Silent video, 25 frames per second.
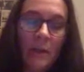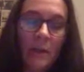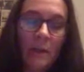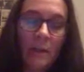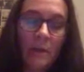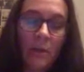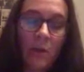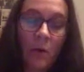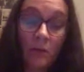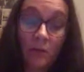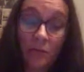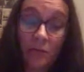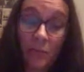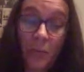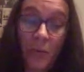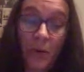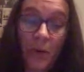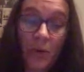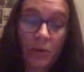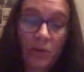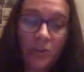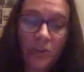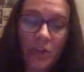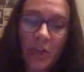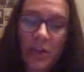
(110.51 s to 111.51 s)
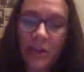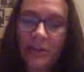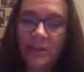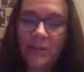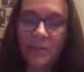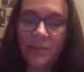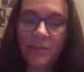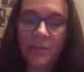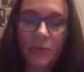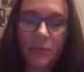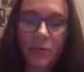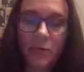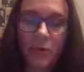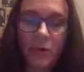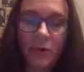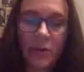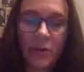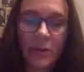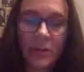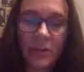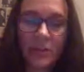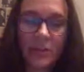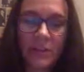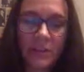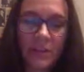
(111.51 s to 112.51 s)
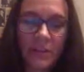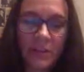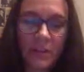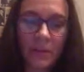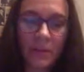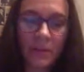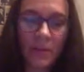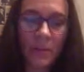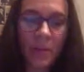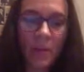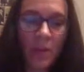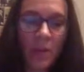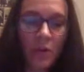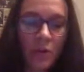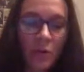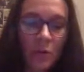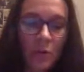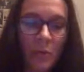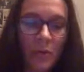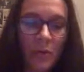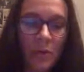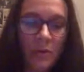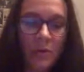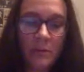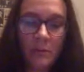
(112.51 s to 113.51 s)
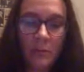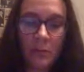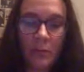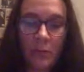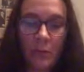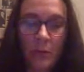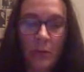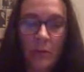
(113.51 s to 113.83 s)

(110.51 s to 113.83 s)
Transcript: of the projects for the human